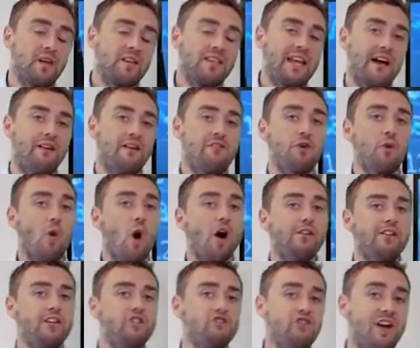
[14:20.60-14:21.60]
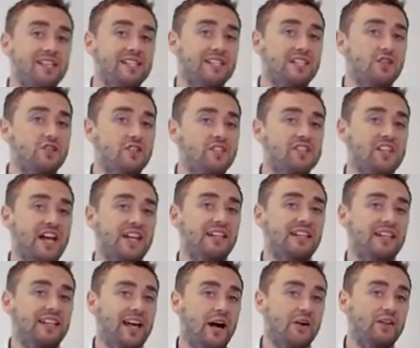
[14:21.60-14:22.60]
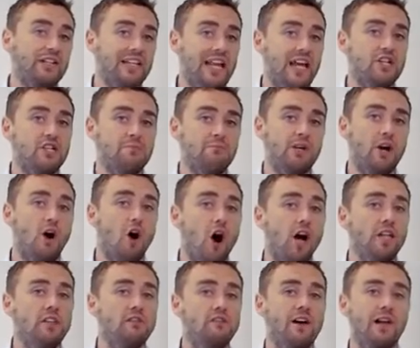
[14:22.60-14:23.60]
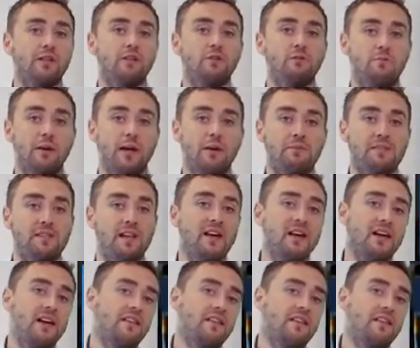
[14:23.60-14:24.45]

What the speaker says: Now, if you are interested in understanding the calculation behind the value of pips,